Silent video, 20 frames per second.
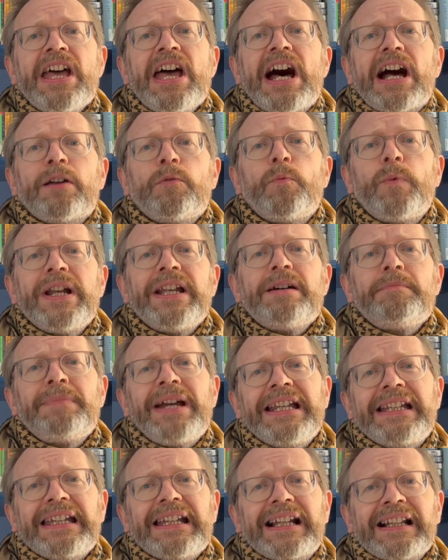and Winner
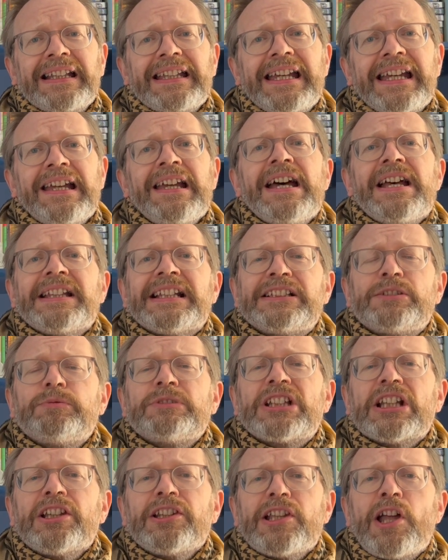made it clear this
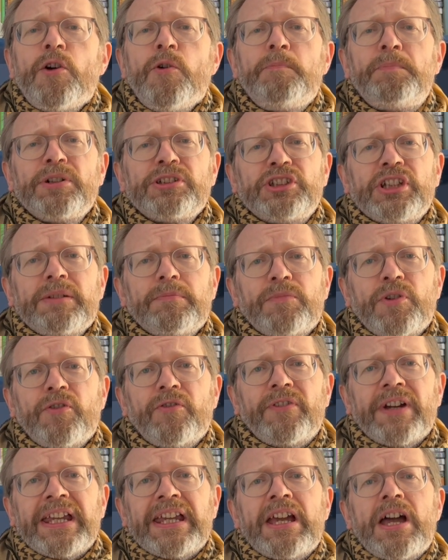was a low-budget
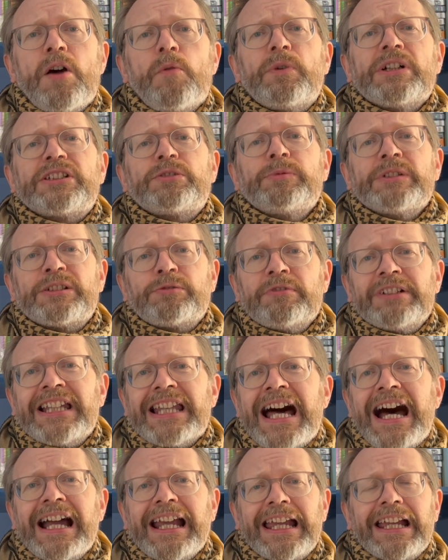movie which was
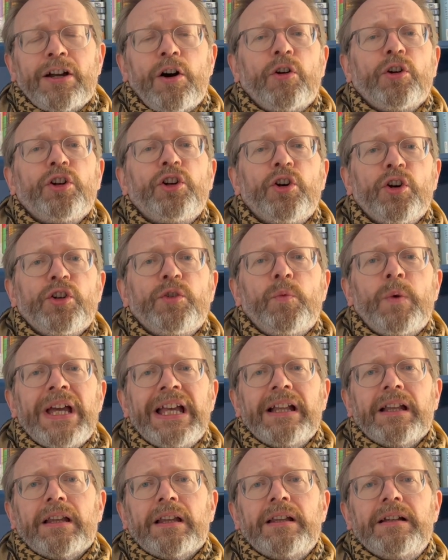relying on
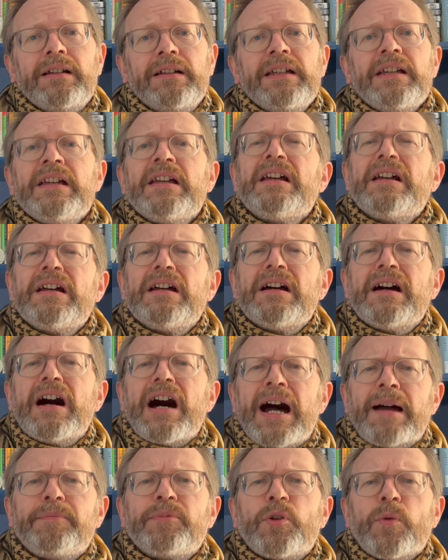goodwill.
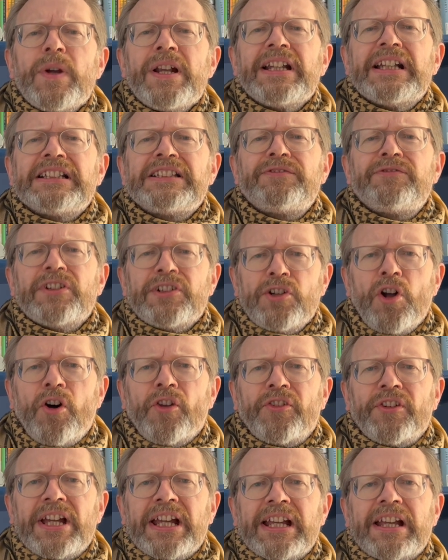"I'm doing this for
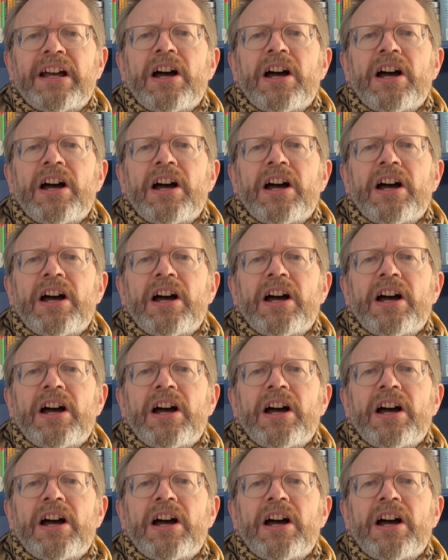nothing,